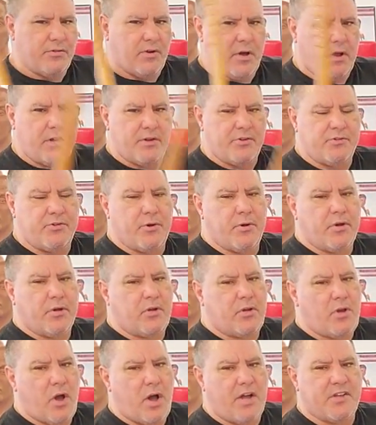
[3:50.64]
on it, so
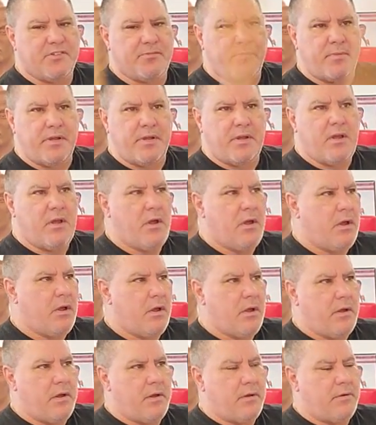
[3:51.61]
it cost me
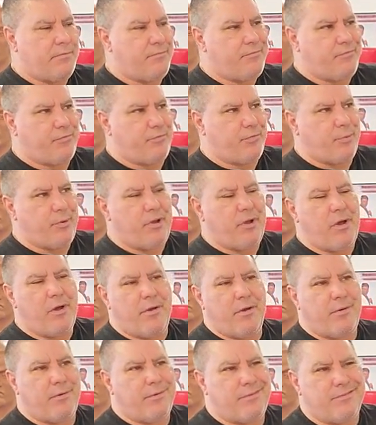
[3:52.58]
three
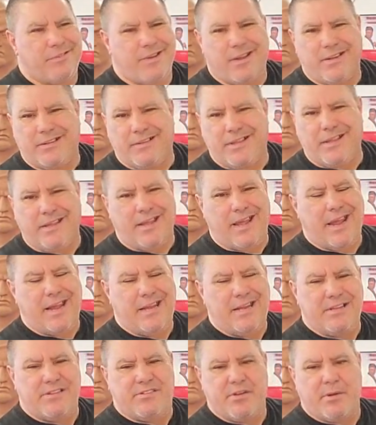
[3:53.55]
hundred and I think
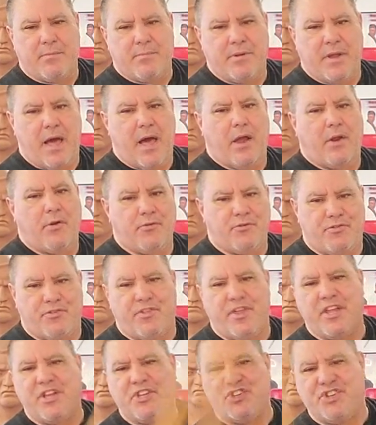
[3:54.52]
eighty something dollars,
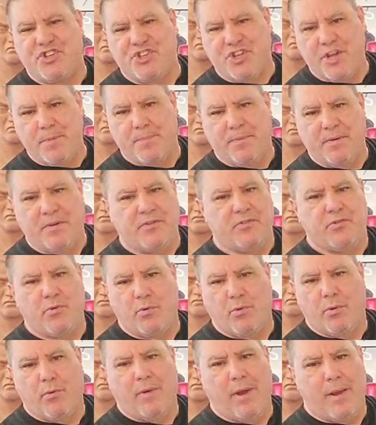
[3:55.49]
then shipping. So
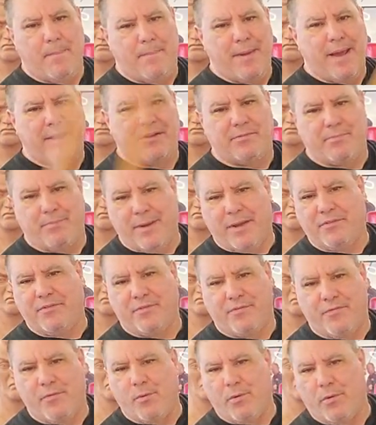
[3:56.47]
we're right back to about
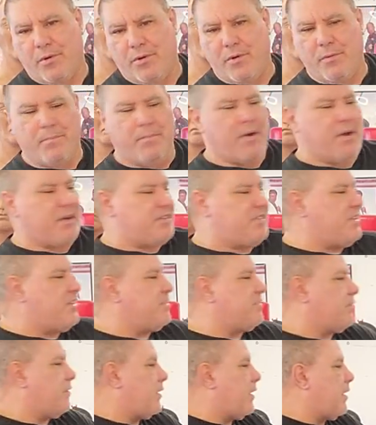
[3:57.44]
to four hundred bucks
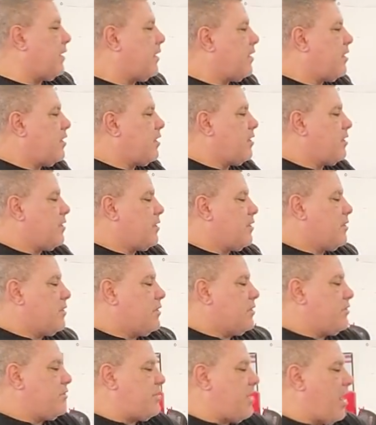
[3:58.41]
easily.
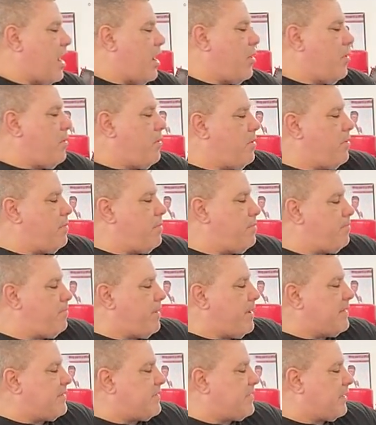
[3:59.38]
So
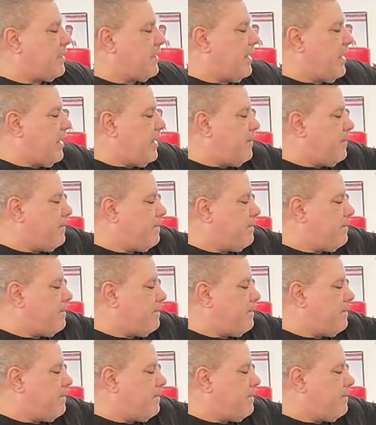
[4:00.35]
basically,